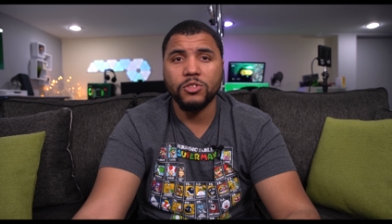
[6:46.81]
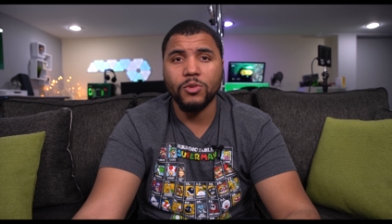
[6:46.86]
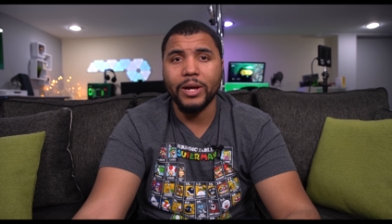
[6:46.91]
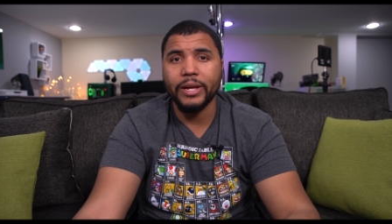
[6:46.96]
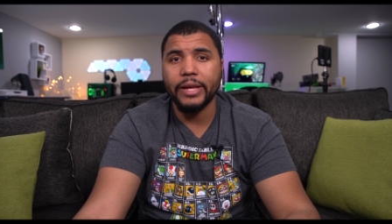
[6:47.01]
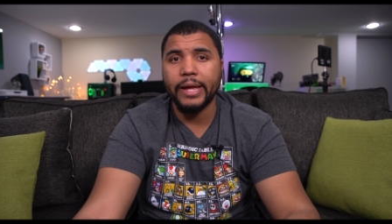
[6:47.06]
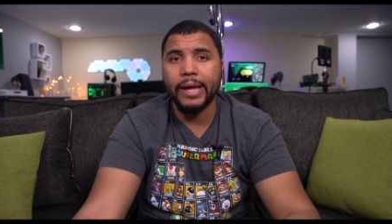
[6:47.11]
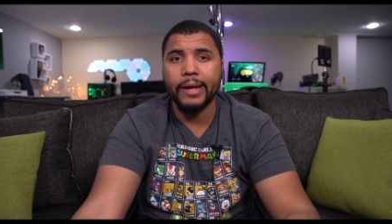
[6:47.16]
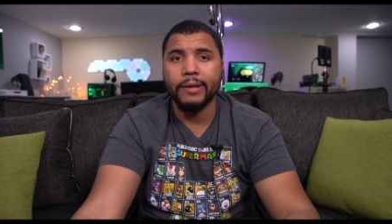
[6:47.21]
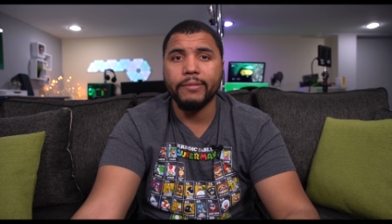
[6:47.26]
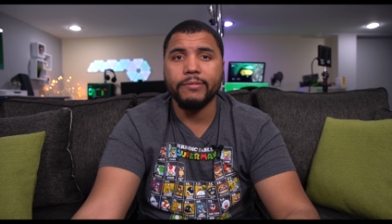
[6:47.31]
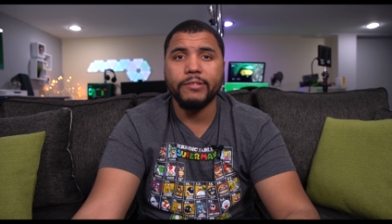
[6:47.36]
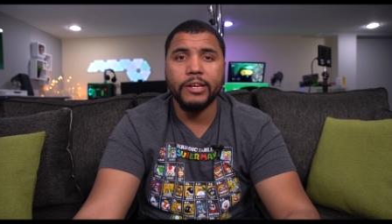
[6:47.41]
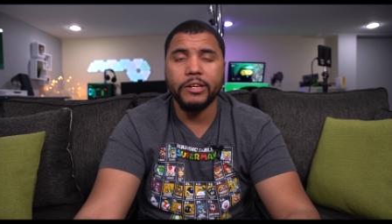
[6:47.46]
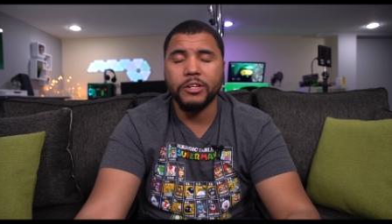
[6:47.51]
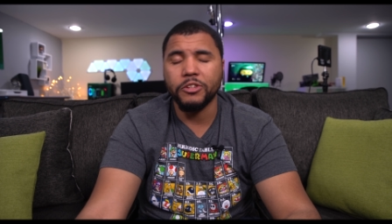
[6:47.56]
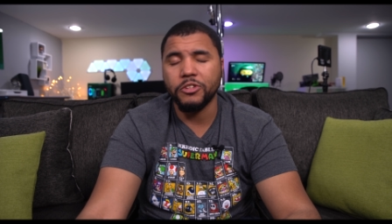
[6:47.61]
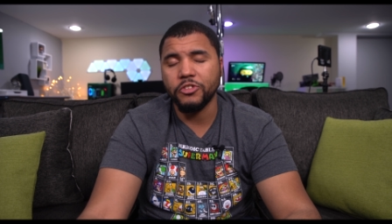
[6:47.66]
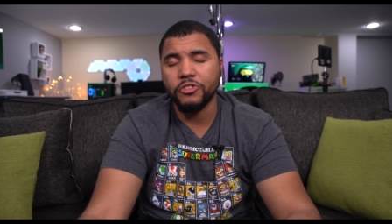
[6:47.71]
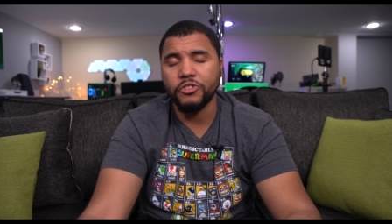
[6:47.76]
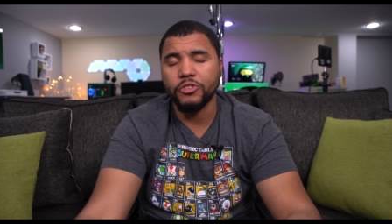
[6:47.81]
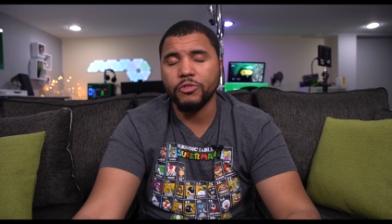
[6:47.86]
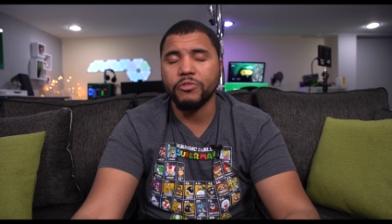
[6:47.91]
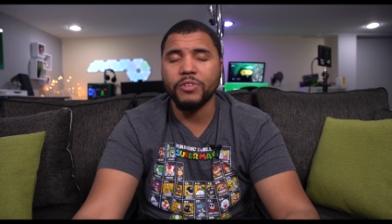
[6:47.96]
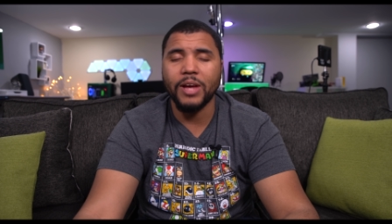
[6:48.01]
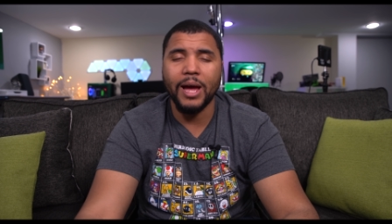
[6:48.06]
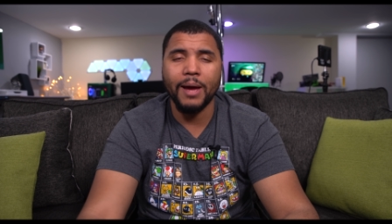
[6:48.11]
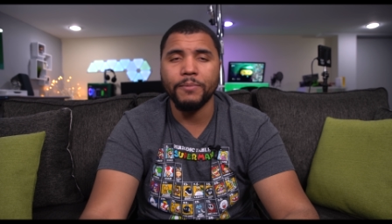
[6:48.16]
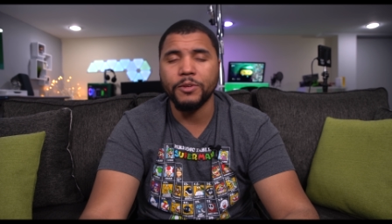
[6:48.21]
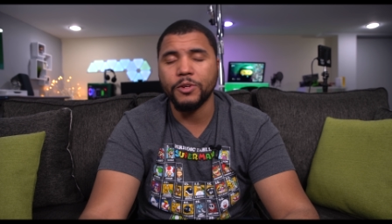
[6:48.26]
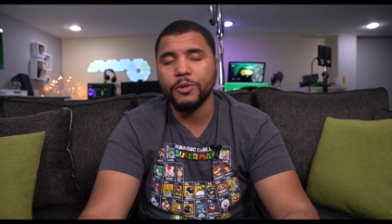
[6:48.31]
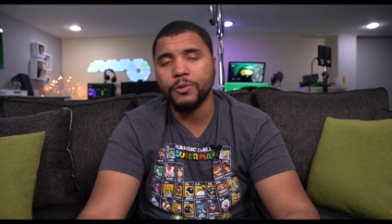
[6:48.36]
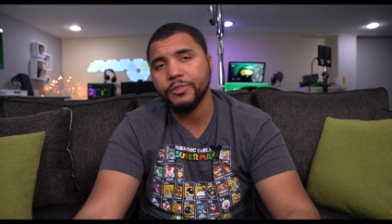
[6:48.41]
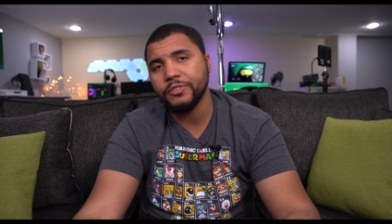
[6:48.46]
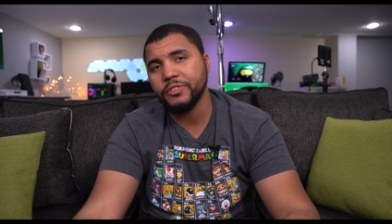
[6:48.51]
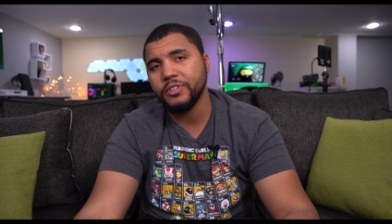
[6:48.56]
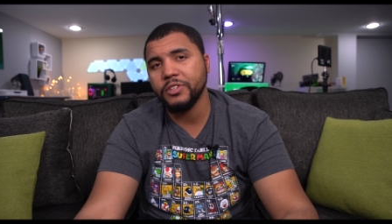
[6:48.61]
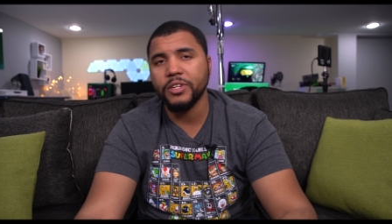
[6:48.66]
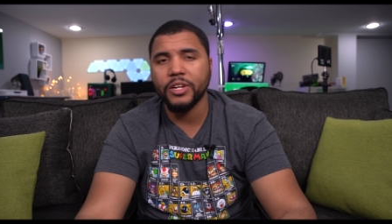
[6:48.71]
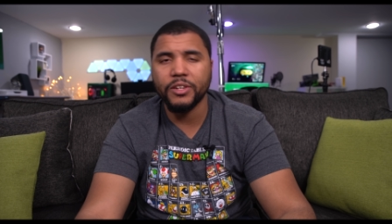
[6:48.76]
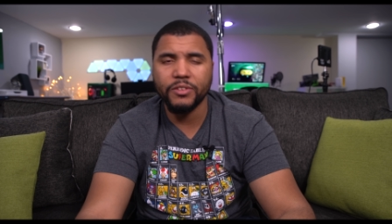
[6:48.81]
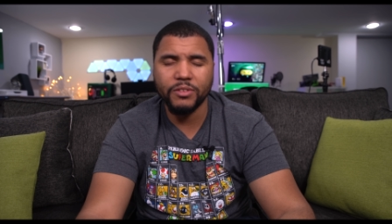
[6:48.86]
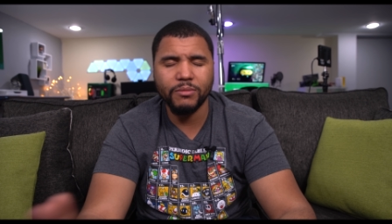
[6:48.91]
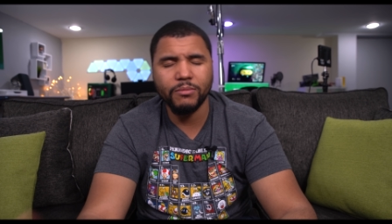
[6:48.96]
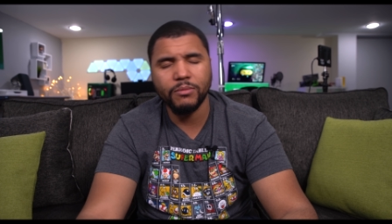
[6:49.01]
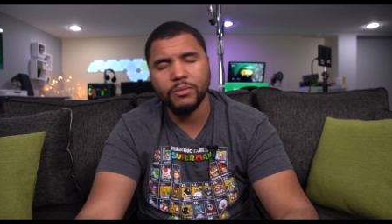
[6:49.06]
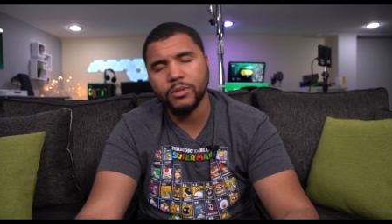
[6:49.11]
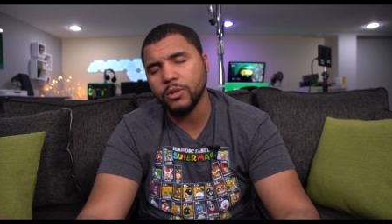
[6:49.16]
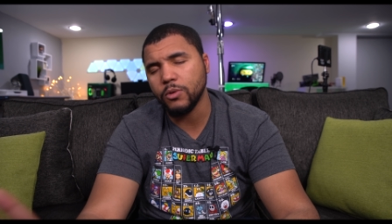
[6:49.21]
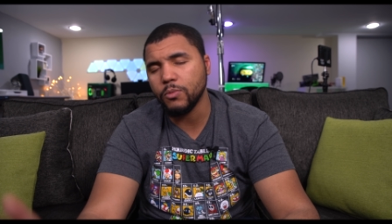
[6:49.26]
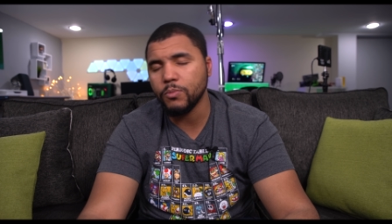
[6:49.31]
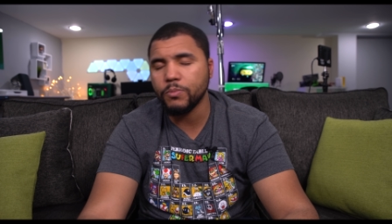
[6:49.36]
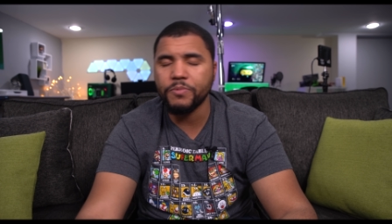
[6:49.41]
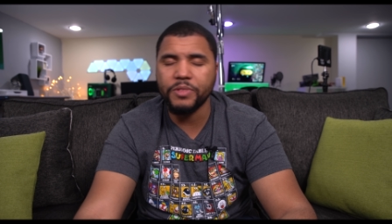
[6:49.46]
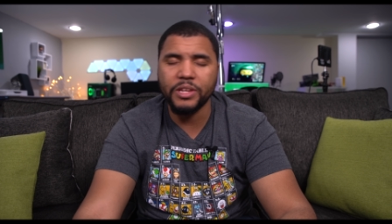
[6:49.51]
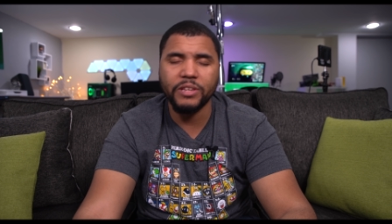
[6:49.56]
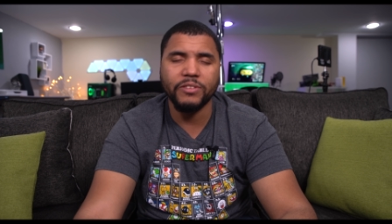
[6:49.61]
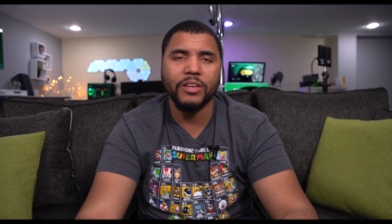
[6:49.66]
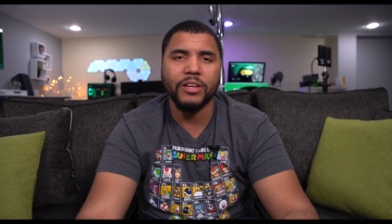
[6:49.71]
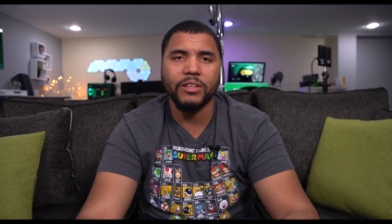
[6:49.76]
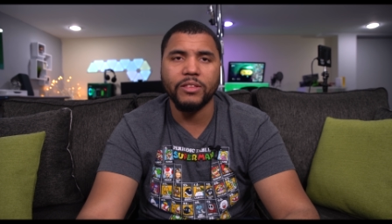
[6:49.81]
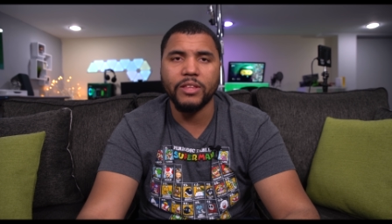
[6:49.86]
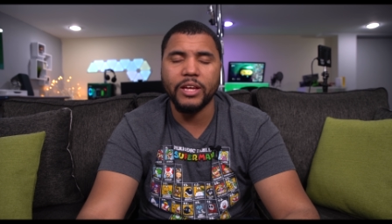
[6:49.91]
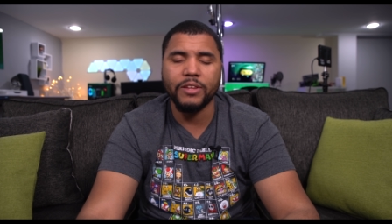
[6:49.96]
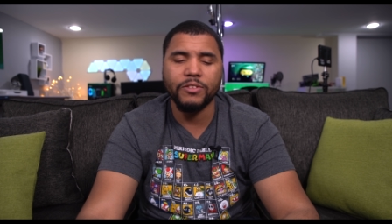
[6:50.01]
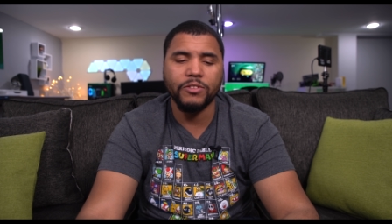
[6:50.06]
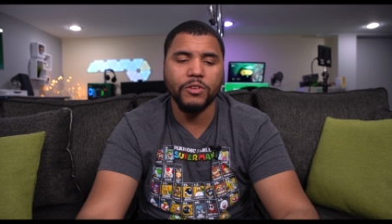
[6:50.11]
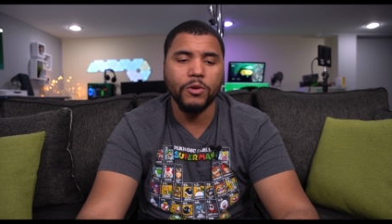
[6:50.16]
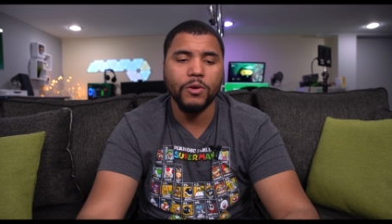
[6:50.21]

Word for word: so I can't take additional time to go see and you know things like that.